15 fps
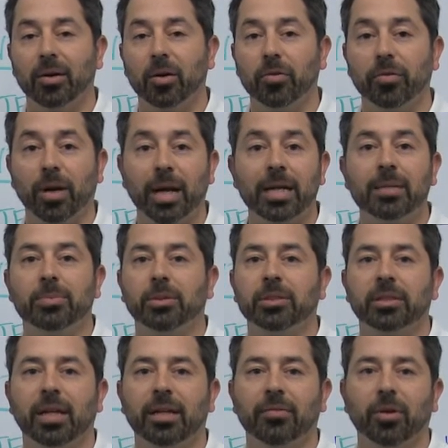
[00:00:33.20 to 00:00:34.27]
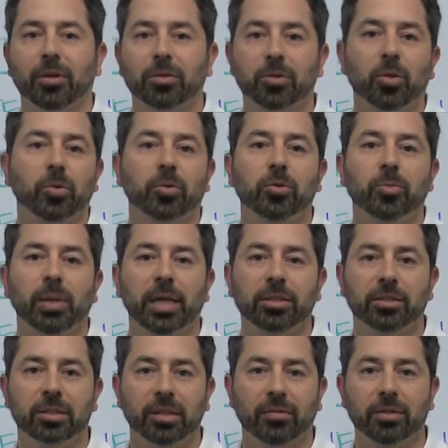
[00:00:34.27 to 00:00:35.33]
over 80% of our total new
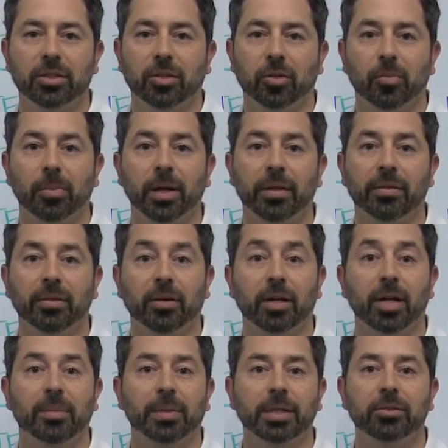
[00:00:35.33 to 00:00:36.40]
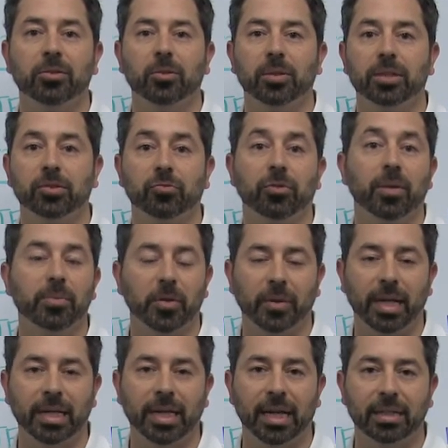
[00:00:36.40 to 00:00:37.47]
patients every single month are coming to us from
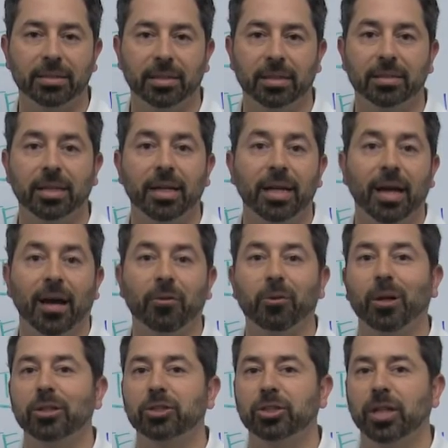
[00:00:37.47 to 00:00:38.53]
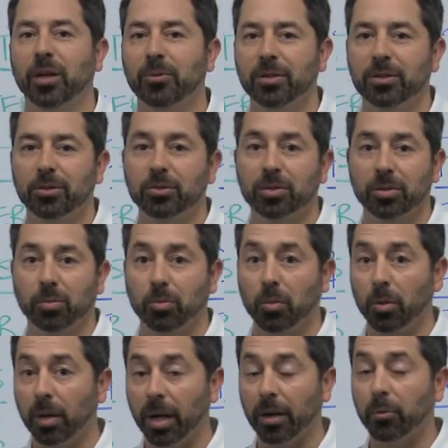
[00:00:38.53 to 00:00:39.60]
direct access, I thought I'd share with you
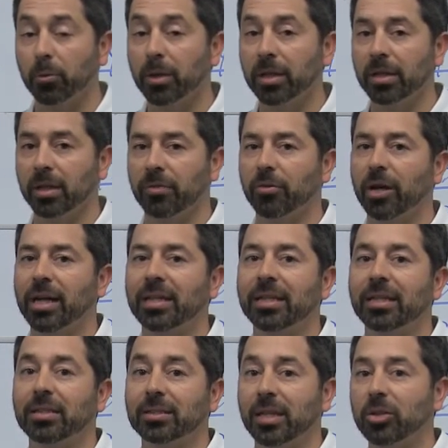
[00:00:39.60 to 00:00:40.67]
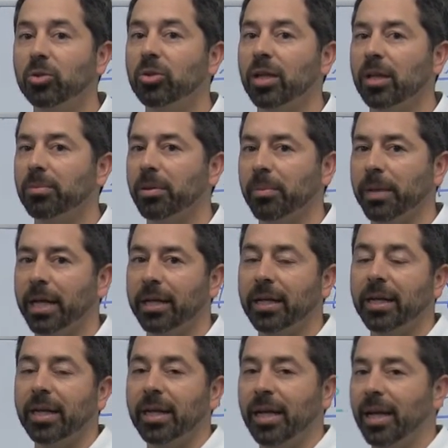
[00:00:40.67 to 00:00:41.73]
some really clever ideas that you can implement
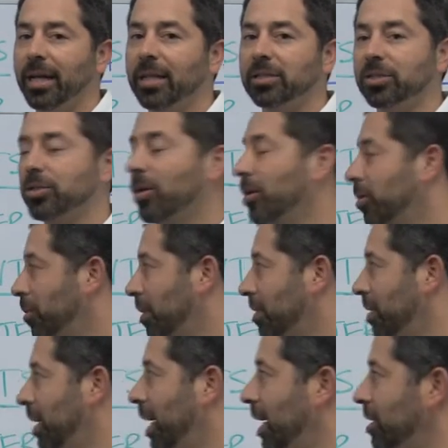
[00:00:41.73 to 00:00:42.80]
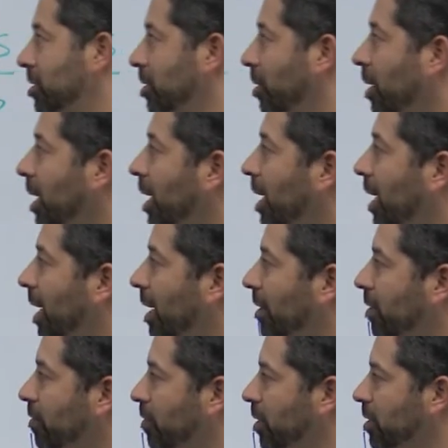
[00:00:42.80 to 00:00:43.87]
and get started with today. So
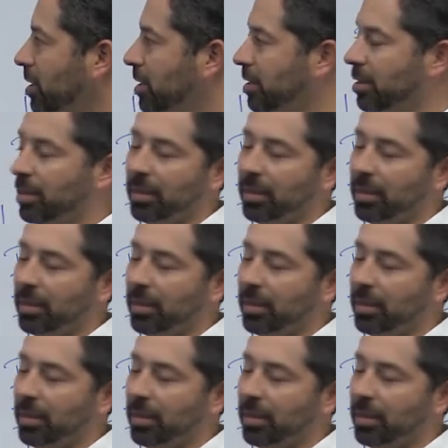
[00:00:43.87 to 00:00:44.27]
the first